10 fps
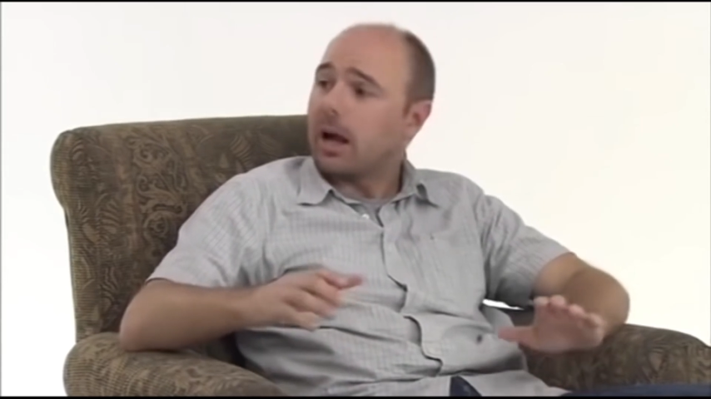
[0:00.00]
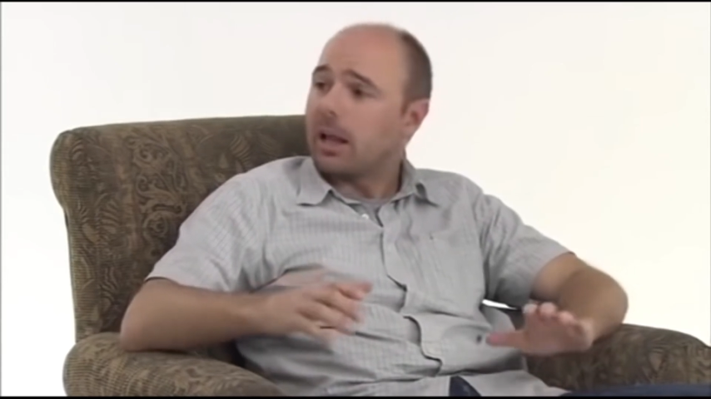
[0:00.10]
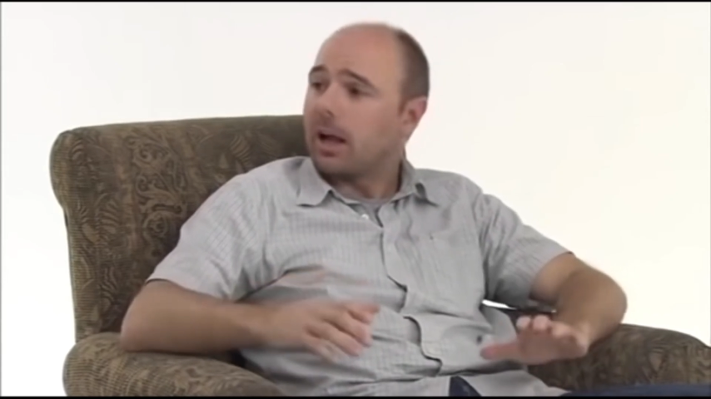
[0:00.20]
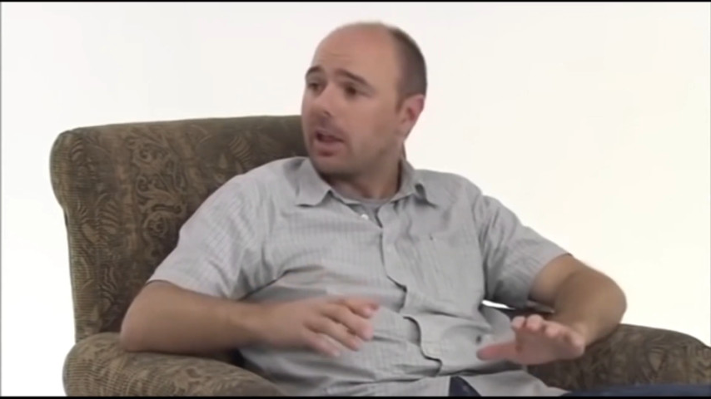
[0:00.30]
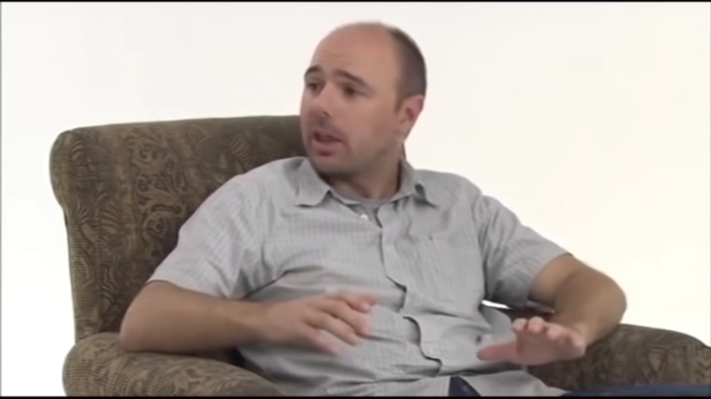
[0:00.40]
I
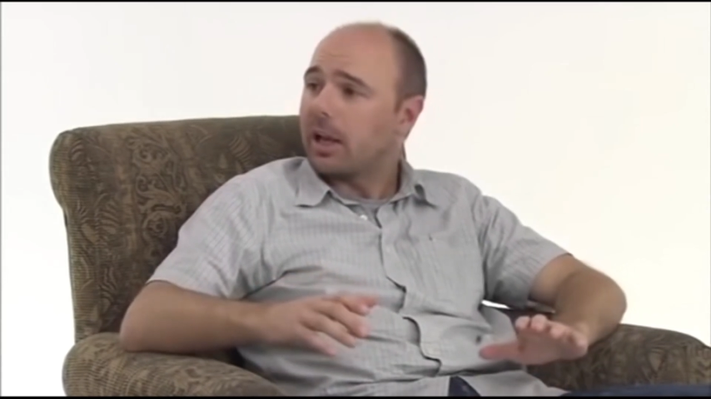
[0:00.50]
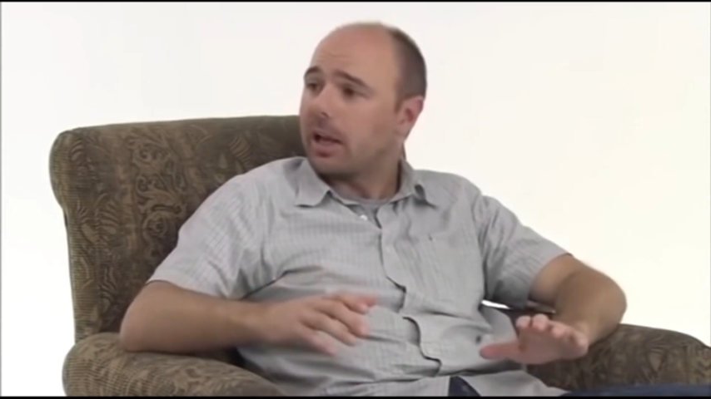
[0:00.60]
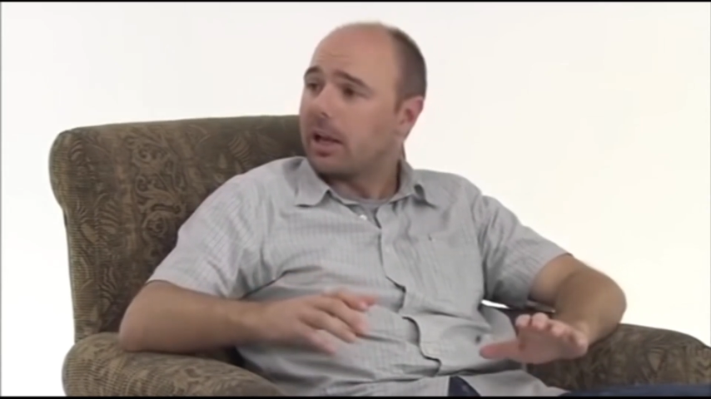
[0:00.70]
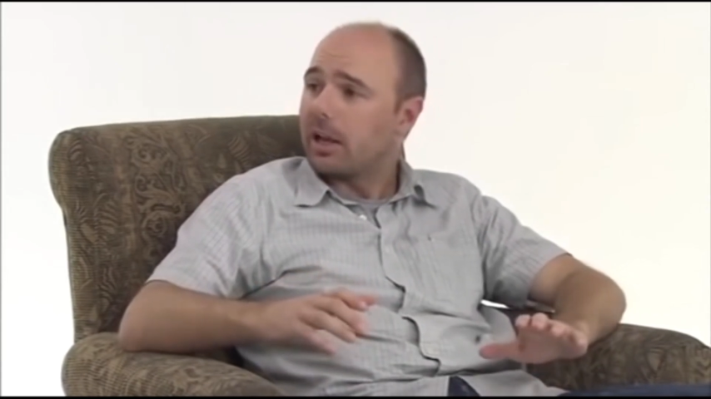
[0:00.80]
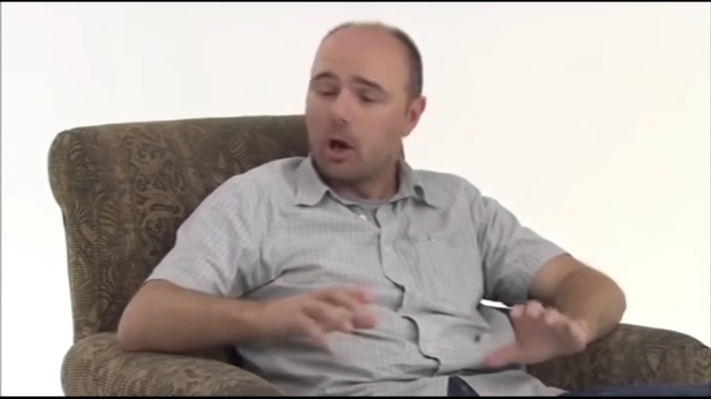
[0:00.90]
like
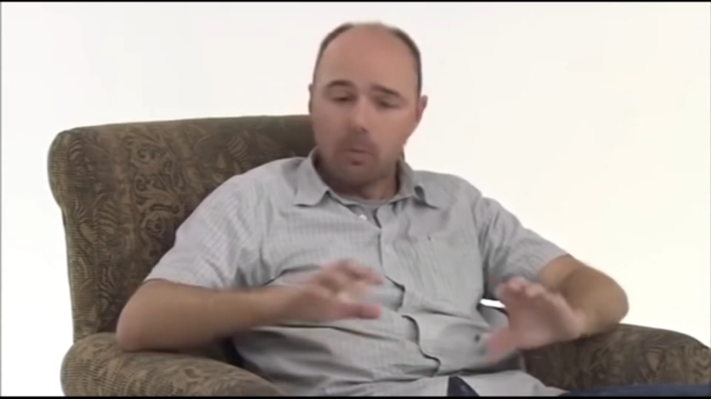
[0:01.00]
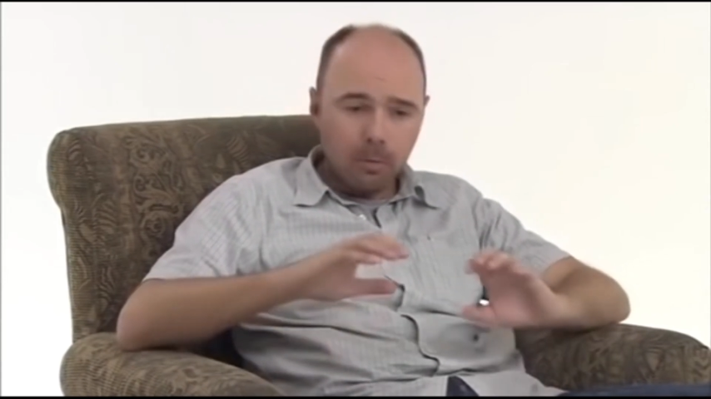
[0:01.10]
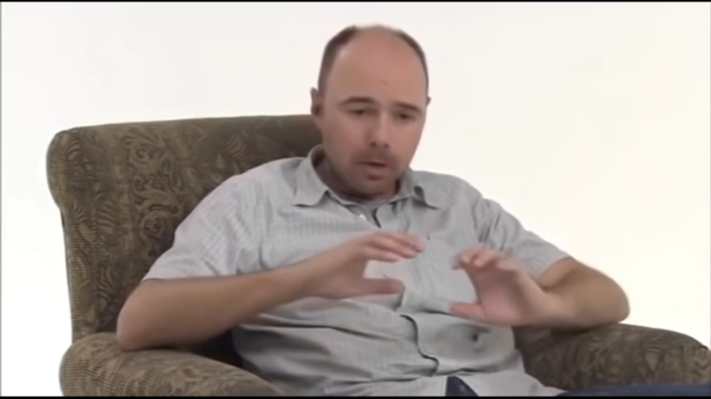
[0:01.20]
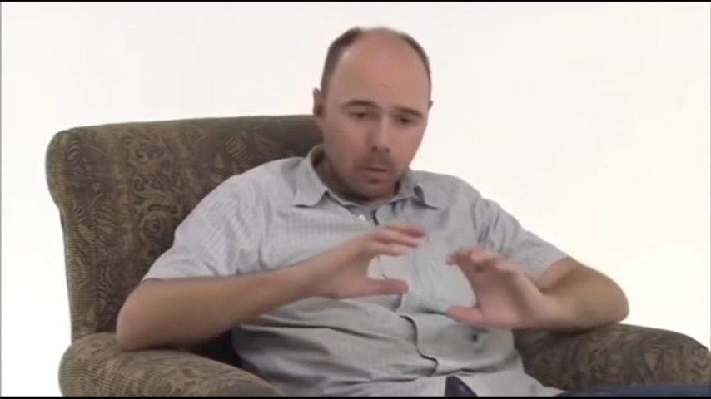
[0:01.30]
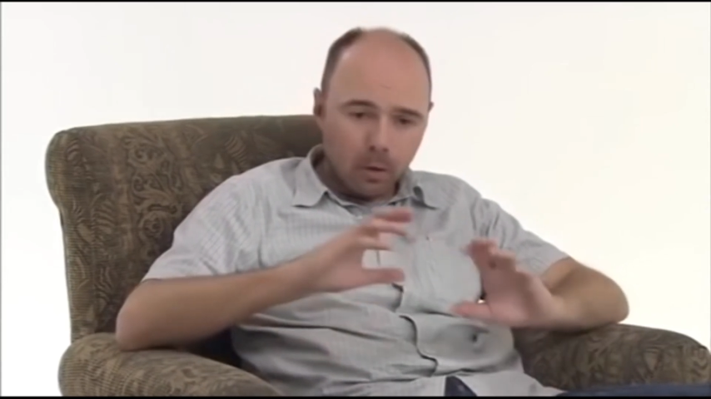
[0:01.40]
thinking,
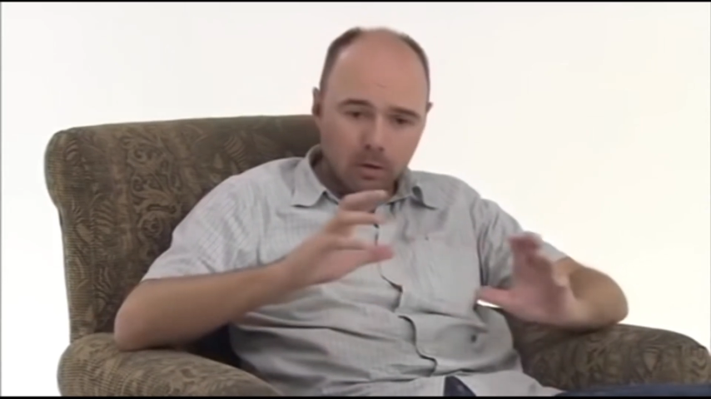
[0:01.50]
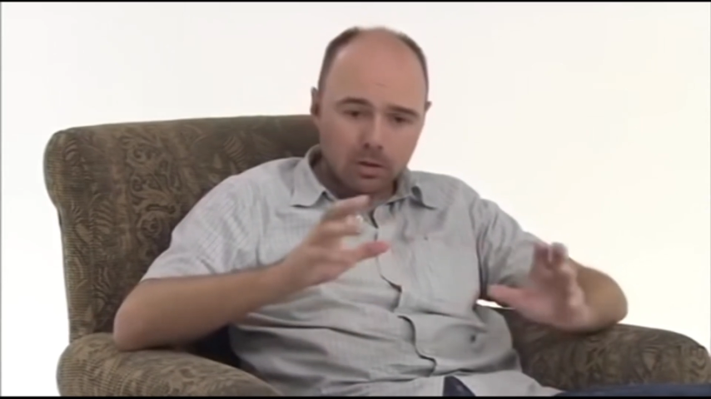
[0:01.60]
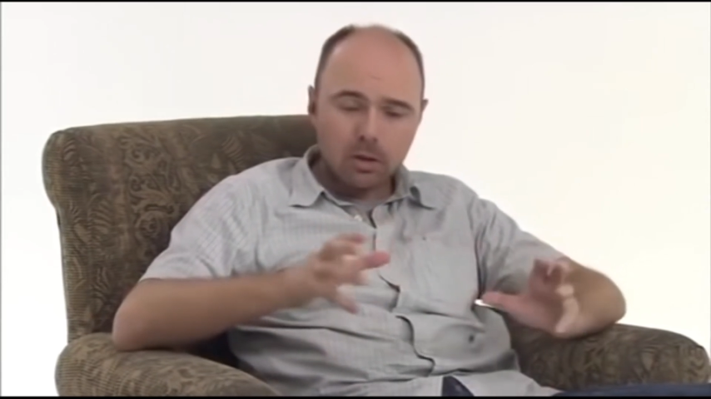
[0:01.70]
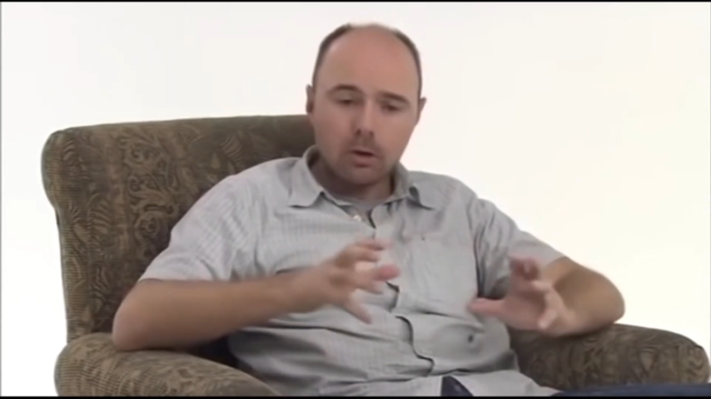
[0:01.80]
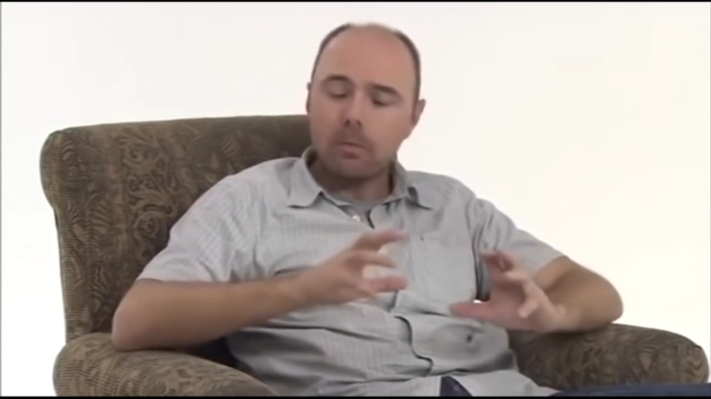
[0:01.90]
but my
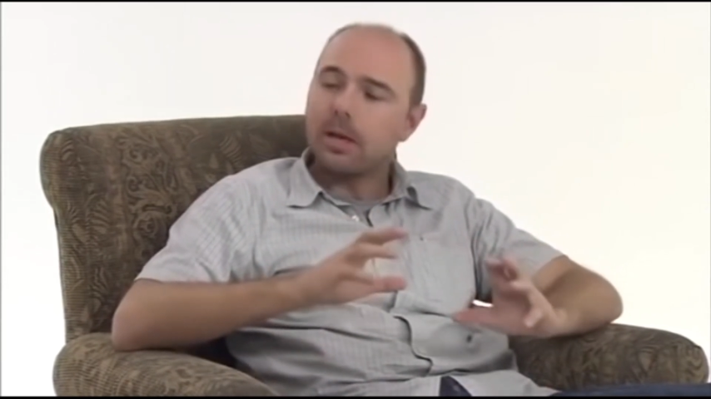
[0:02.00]
world's too